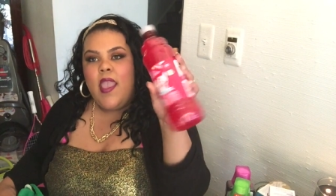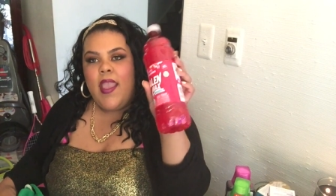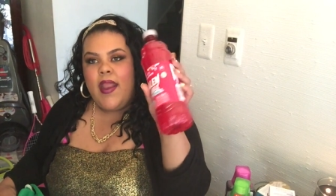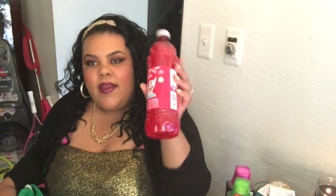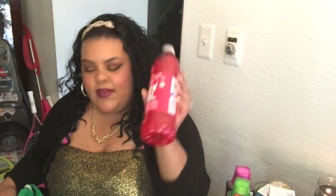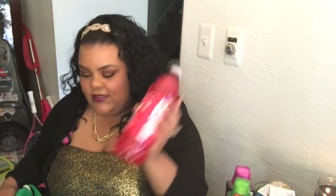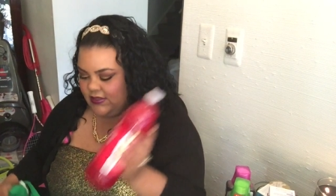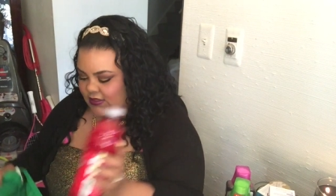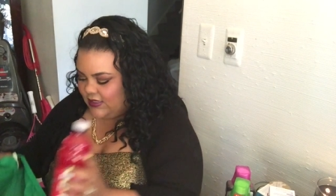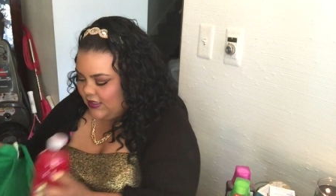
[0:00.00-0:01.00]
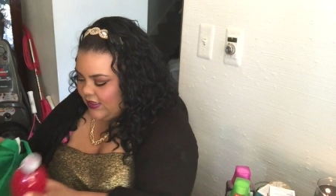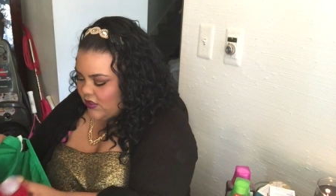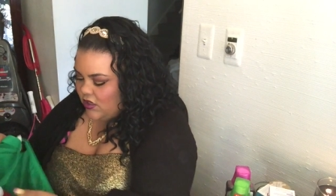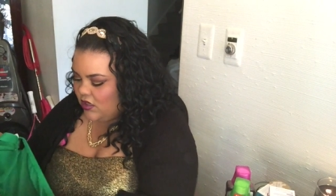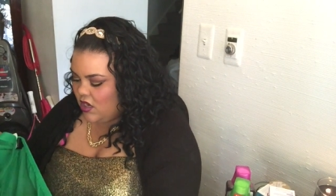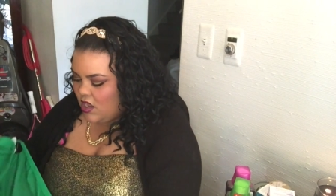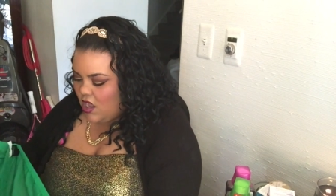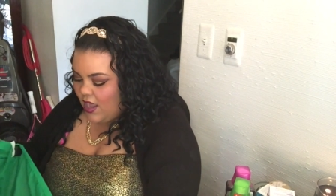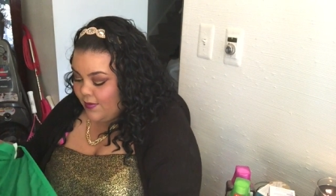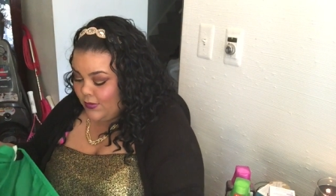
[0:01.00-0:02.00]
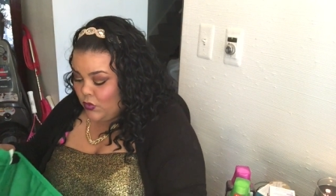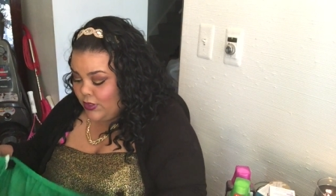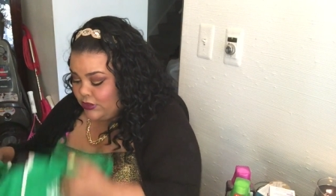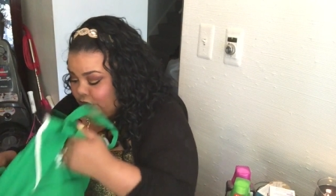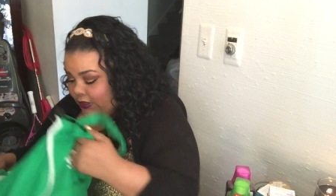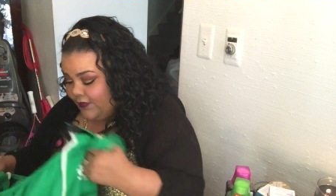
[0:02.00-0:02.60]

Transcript: And this is the cleaner. I'm going to